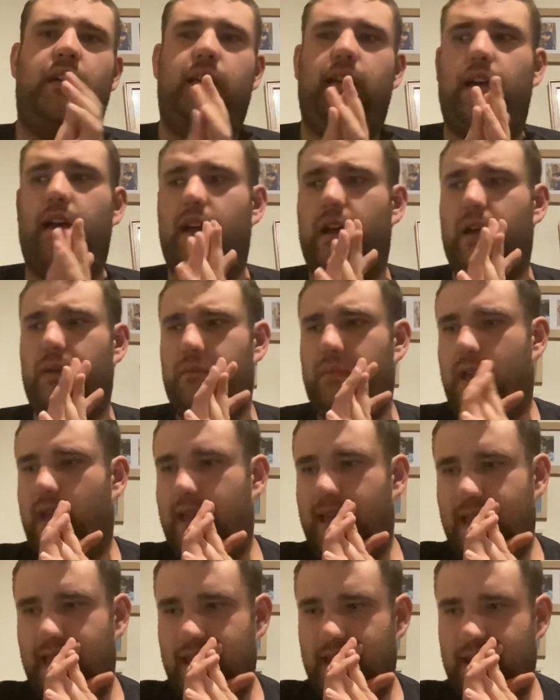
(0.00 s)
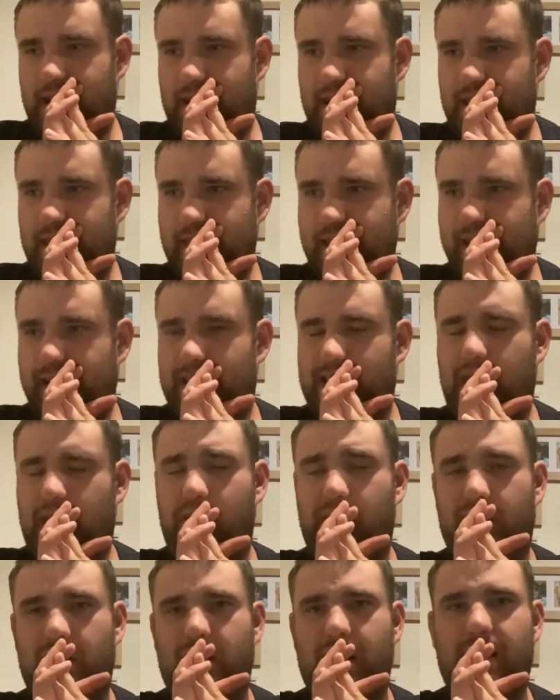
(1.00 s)
Um, I think it's
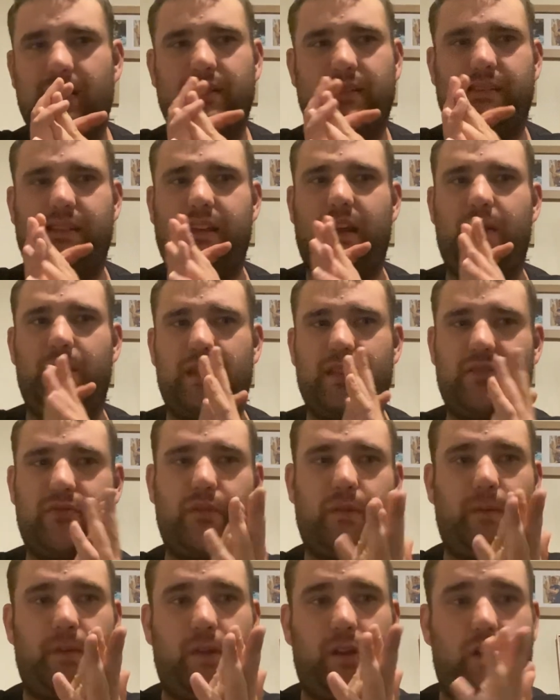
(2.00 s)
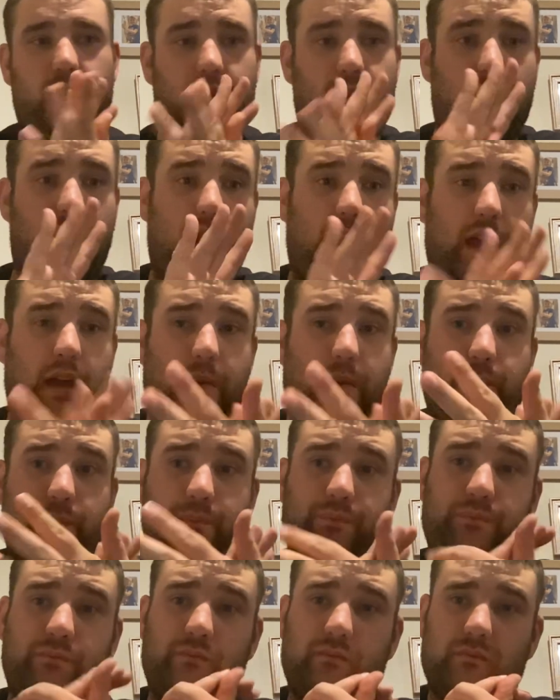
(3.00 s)
everything I had to say about this review. Um,
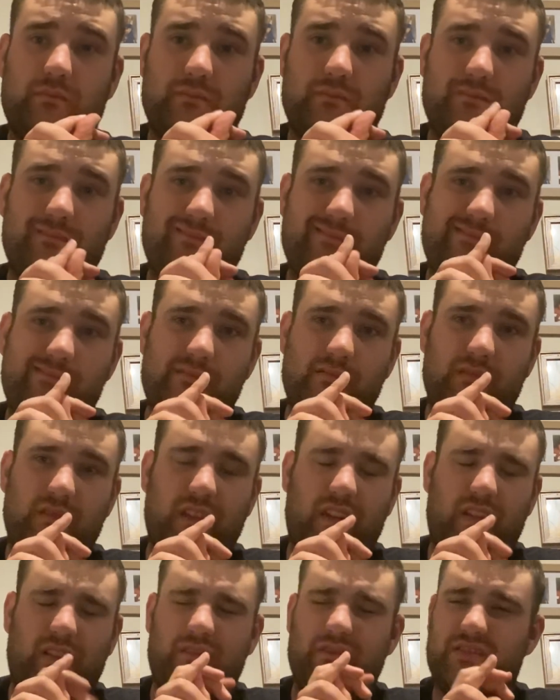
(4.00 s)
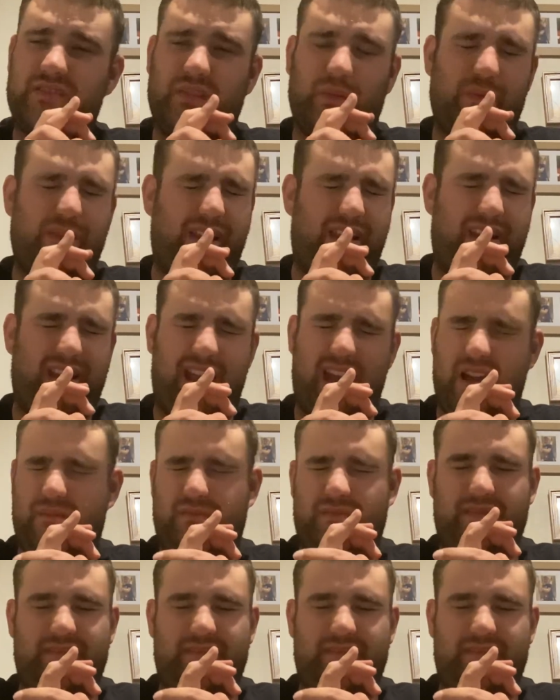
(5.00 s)
gotta stop saying um.